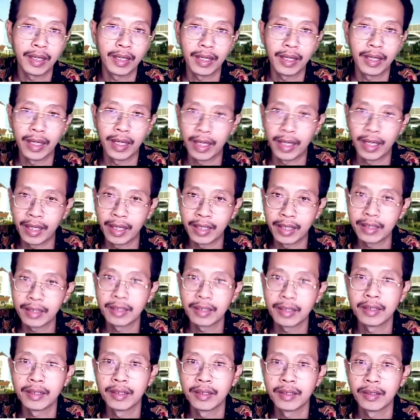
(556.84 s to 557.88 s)
And
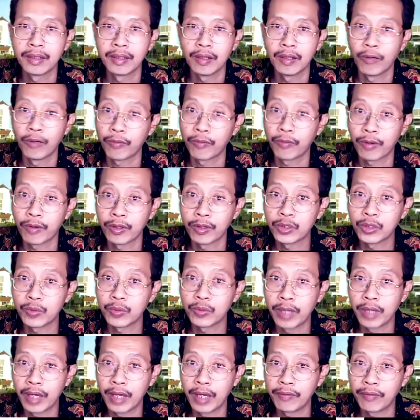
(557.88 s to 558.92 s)
of course,
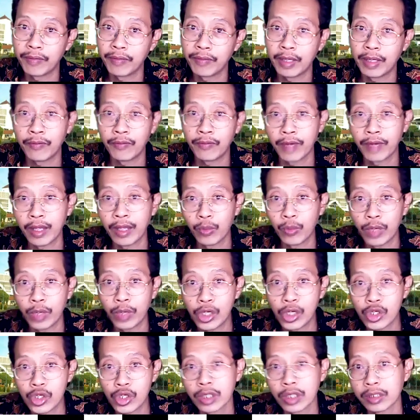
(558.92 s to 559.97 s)
we have
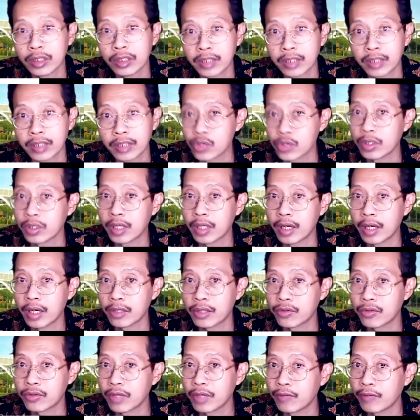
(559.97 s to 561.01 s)
evaluations. Actually, there are
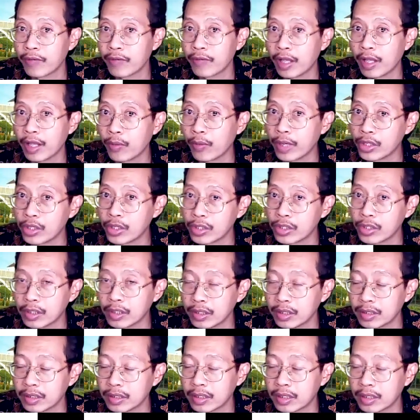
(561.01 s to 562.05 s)
3
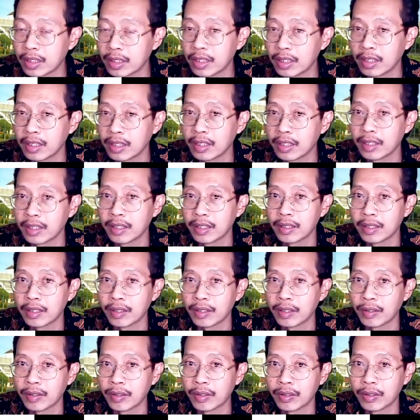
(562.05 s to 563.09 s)
evaluations.
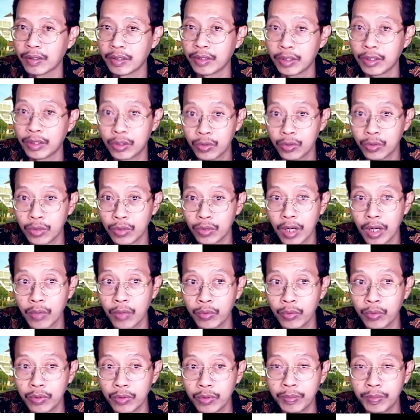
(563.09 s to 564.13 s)
The 2
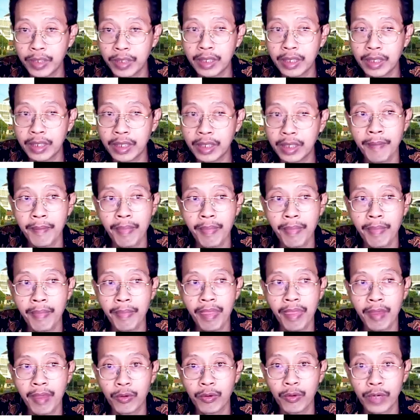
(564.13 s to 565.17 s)
would be
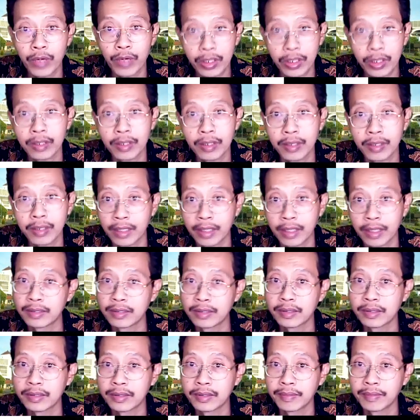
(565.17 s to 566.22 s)
written tests.